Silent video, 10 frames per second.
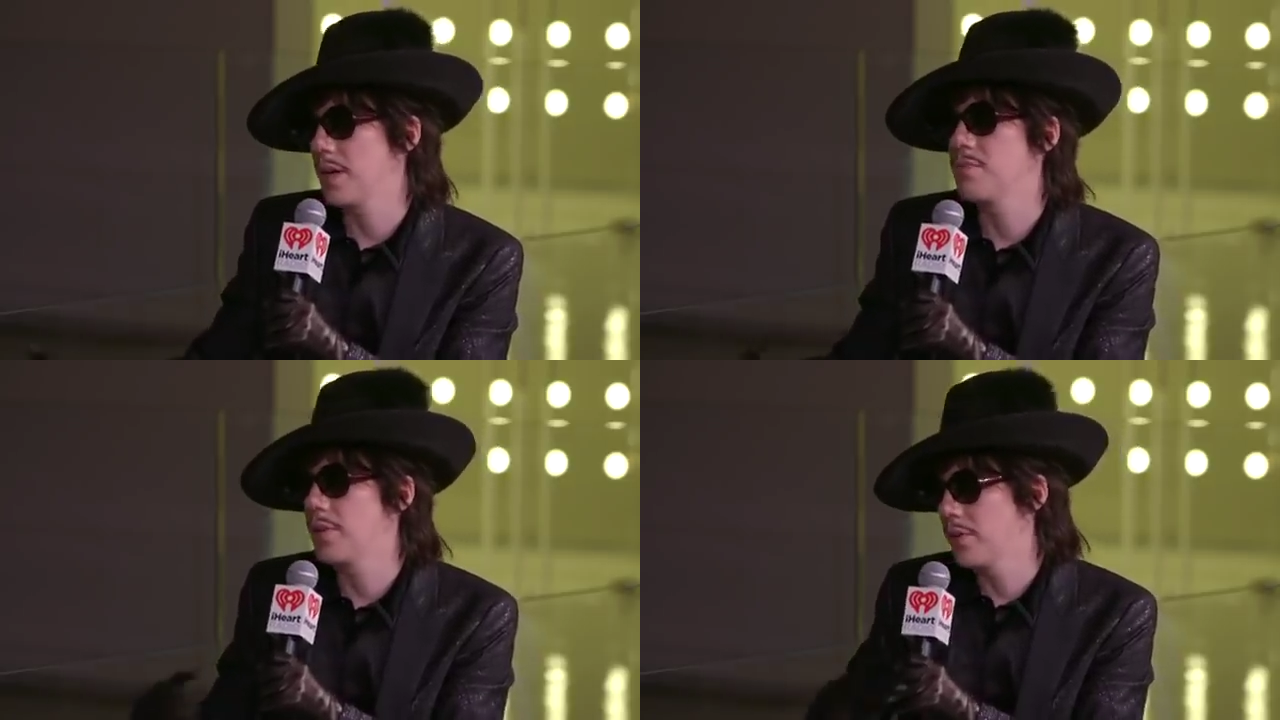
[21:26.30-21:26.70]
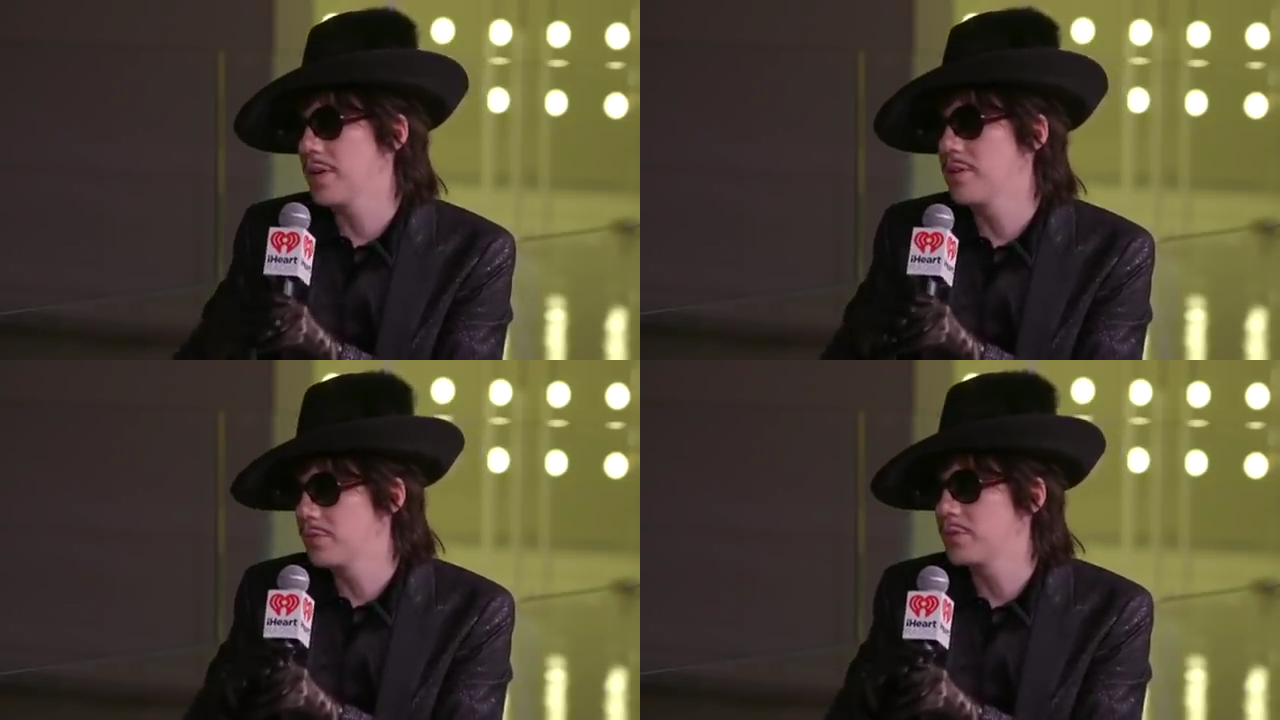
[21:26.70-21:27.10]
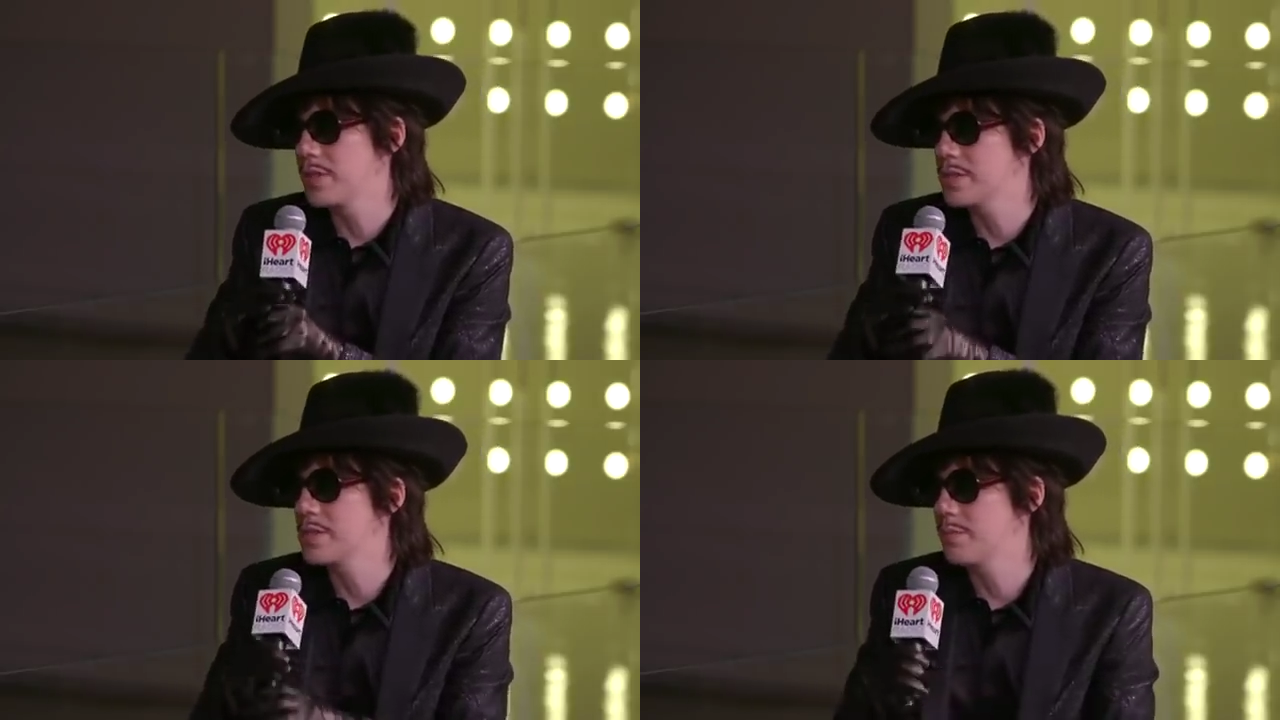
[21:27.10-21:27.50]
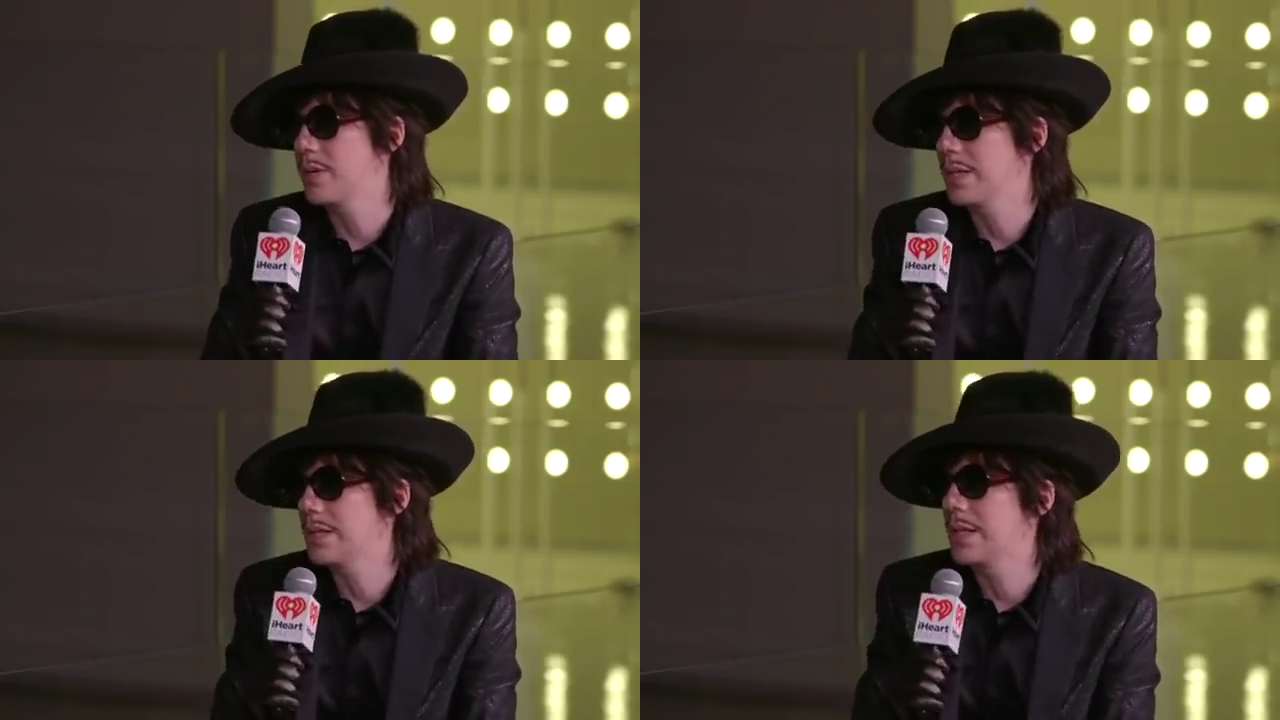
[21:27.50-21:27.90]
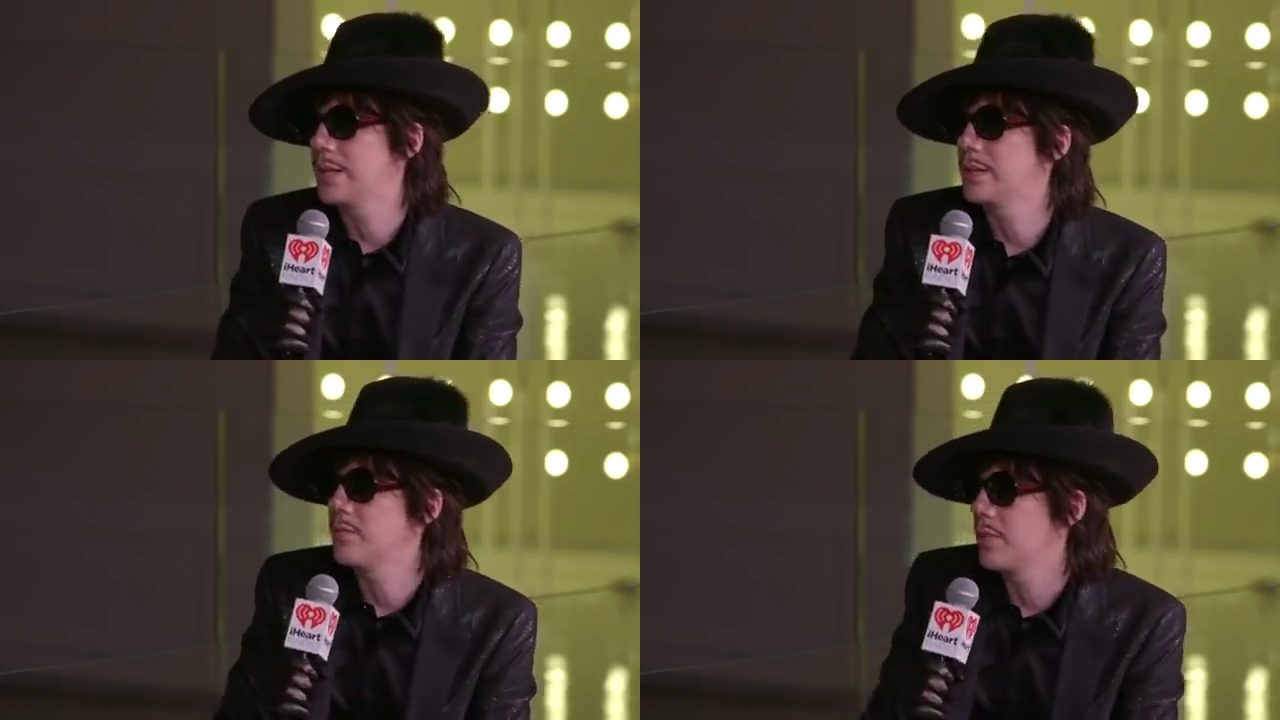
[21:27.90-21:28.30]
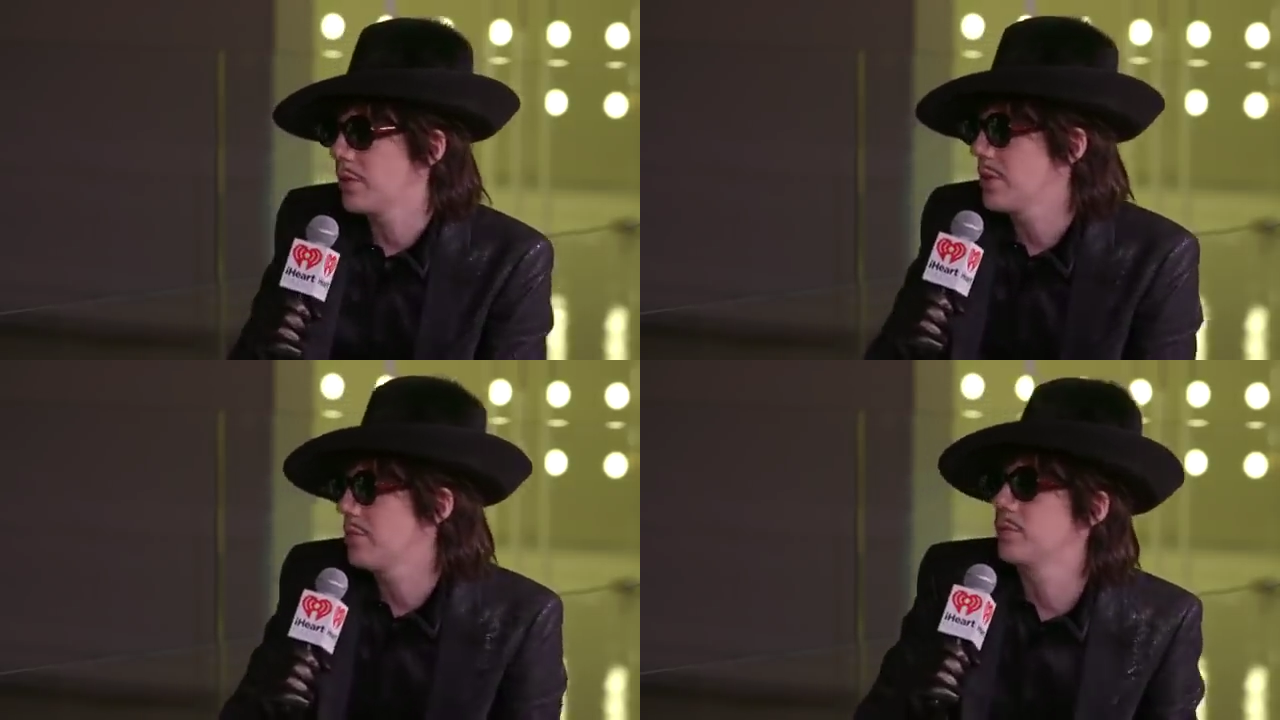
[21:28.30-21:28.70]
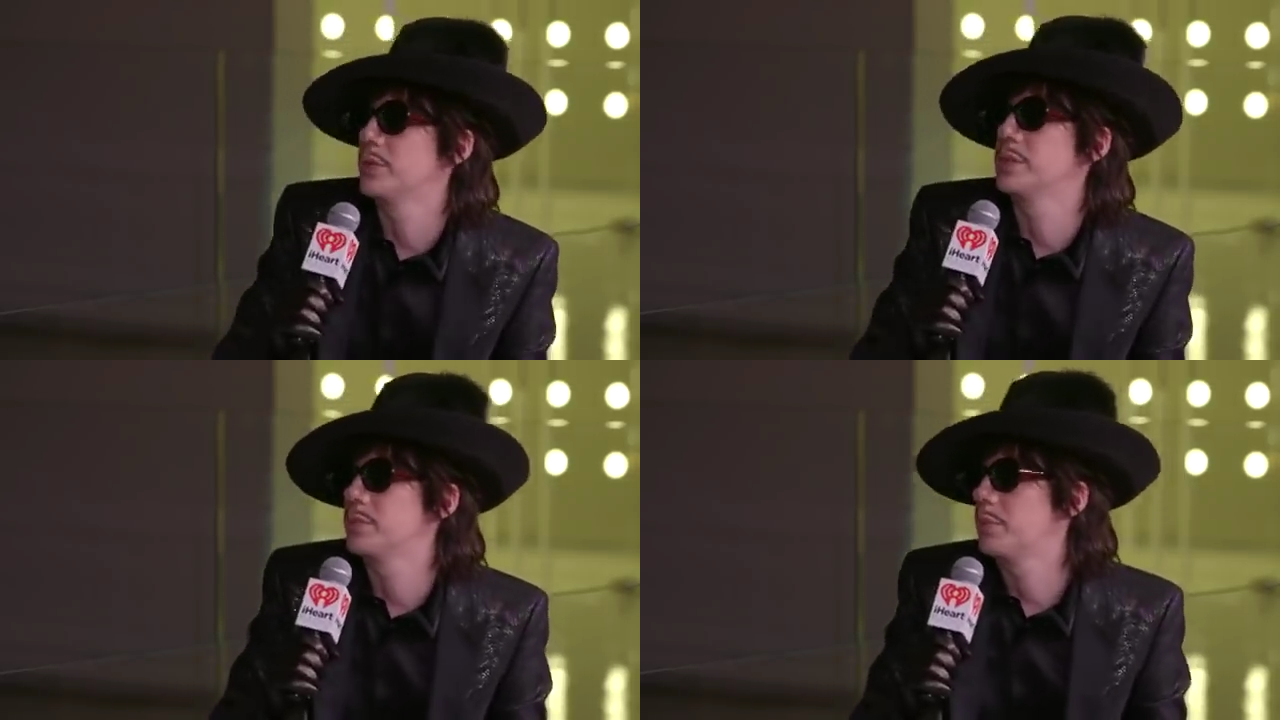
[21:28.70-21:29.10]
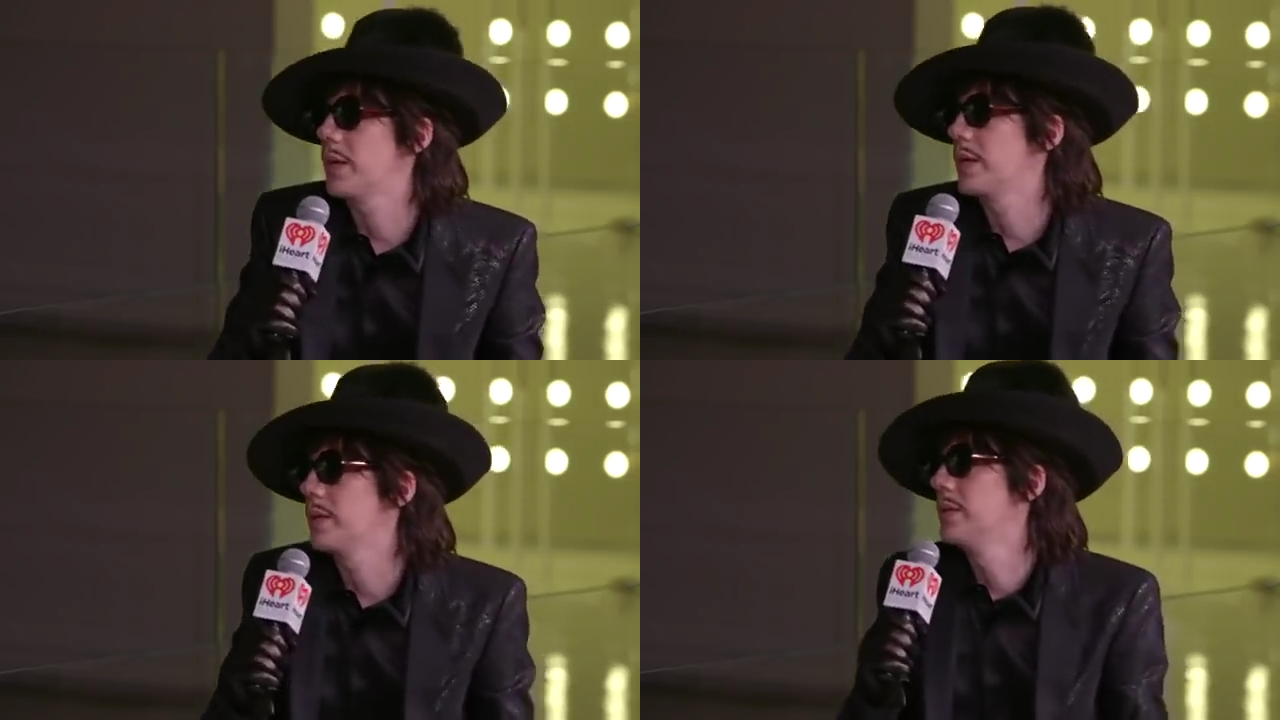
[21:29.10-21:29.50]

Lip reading: I'm very influenced by that. I'm very influenced by